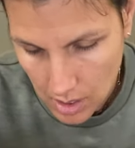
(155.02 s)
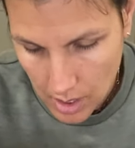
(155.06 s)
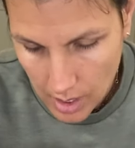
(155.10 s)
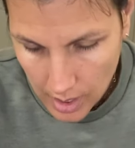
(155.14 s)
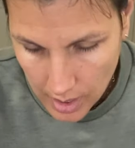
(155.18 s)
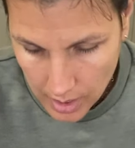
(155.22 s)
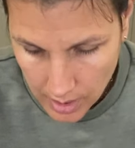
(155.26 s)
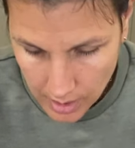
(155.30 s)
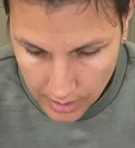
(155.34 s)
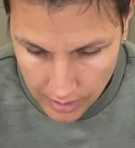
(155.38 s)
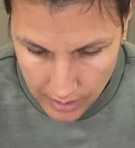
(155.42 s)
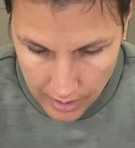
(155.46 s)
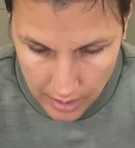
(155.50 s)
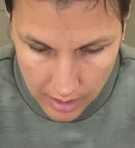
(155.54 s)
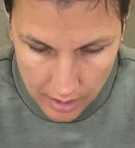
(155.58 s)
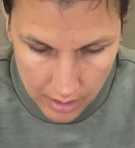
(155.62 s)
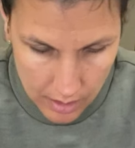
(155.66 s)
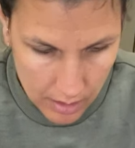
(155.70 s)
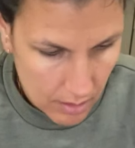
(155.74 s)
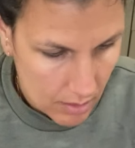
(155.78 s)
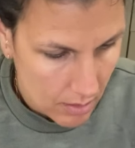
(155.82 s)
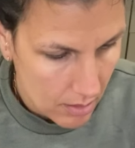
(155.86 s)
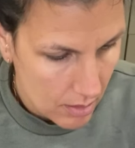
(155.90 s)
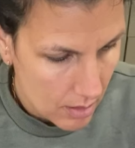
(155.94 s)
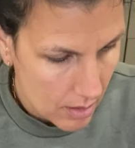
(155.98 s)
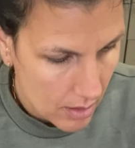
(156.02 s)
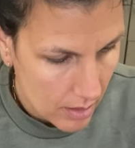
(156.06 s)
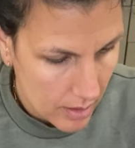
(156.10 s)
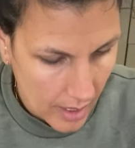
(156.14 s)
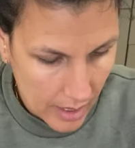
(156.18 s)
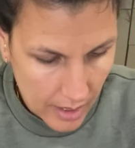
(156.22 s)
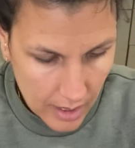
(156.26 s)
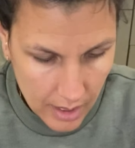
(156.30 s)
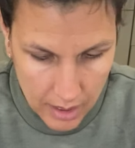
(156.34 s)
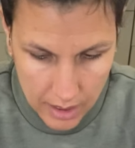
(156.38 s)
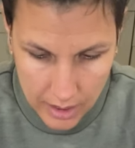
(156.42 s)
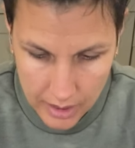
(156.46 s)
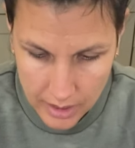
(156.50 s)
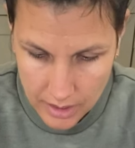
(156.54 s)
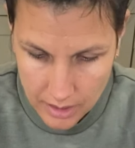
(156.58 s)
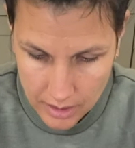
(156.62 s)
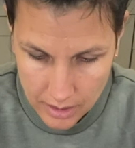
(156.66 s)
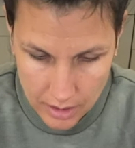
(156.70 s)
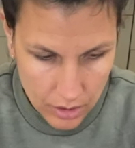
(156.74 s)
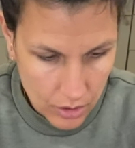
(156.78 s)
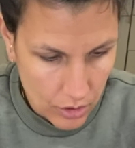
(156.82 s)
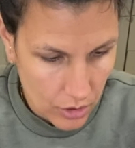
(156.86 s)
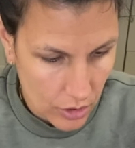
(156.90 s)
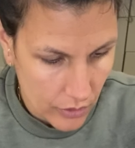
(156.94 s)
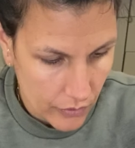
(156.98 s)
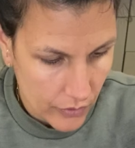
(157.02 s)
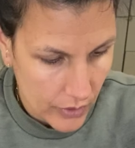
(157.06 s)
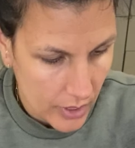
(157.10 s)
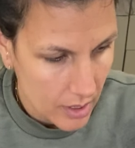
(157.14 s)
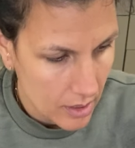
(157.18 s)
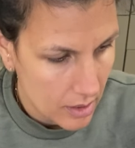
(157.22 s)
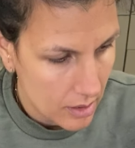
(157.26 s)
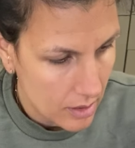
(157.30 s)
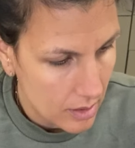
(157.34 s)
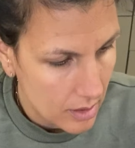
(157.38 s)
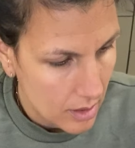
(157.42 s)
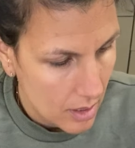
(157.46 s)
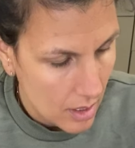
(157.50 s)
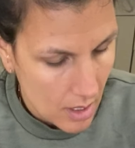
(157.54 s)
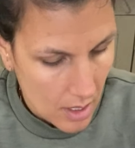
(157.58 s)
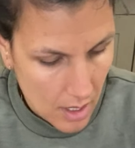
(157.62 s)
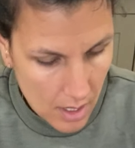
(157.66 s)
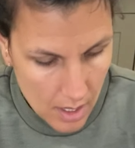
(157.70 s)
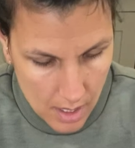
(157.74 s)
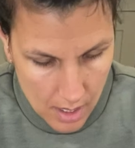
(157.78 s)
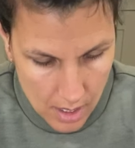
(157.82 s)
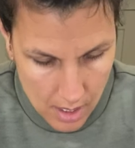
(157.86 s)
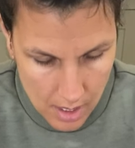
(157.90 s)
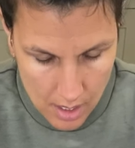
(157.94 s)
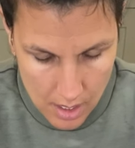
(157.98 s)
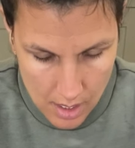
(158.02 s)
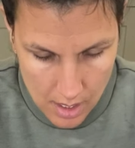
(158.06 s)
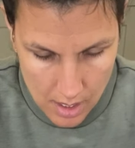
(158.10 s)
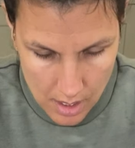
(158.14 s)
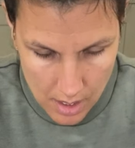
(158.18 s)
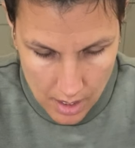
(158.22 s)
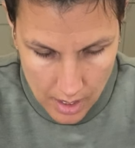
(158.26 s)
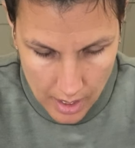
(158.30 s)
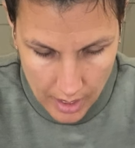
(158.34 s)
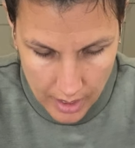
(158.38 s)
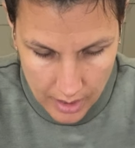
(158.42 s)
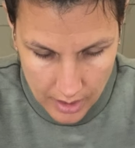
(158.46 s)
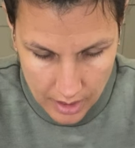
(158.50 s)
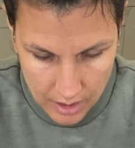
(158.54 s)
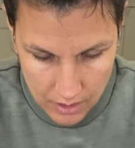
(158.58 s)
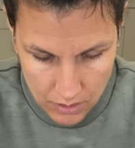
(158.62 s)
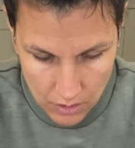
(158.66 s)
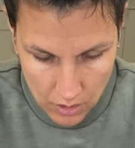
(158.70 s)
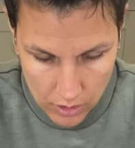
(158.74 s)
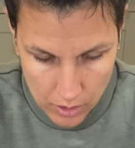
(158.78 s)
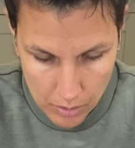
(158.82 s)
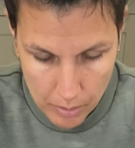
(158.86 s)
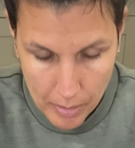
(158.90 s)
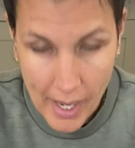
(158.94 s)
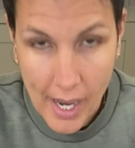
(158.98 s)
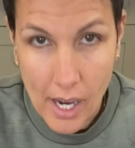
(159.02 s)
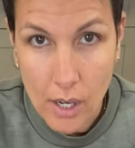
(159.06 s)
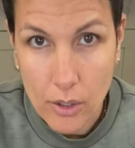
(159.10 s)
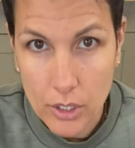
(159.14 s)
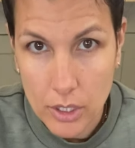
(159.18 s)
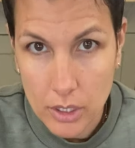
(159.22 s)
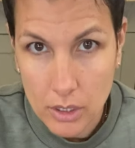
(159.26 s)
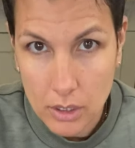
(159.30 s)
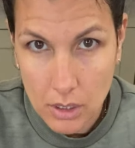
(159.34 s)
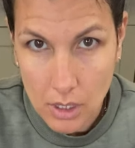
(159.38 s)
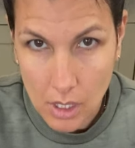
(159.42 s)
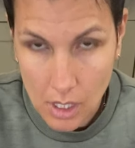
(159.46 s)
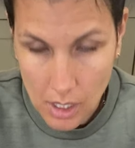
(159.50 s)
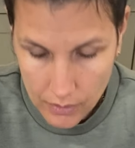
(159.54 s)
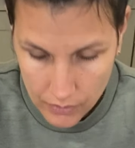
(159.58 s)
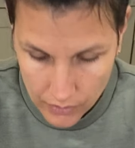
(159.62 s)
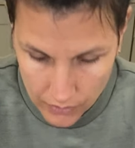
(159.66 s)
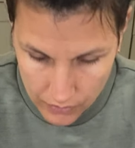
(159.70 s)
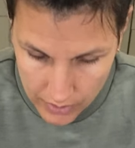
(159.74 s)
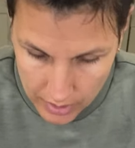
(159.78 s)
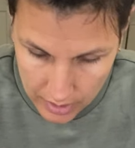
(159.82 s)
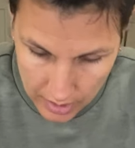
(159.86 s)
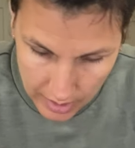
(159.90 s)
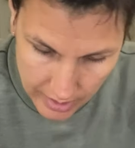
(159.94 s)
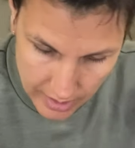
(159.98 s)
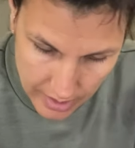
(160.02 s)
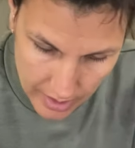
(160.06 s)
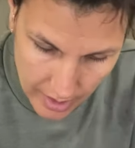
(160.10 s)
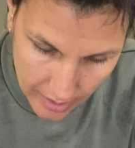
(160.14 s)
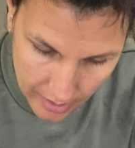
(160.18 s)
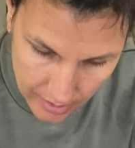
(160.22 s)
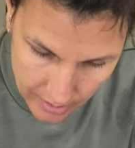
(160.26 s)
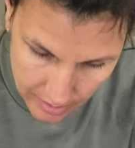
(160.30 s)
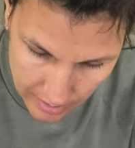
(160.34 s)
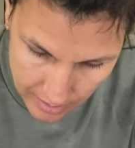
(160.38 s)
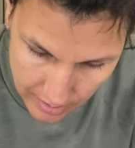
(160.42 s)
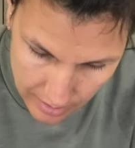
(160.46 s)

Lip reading: anything that cleans the surface and gets all the powder off of the latex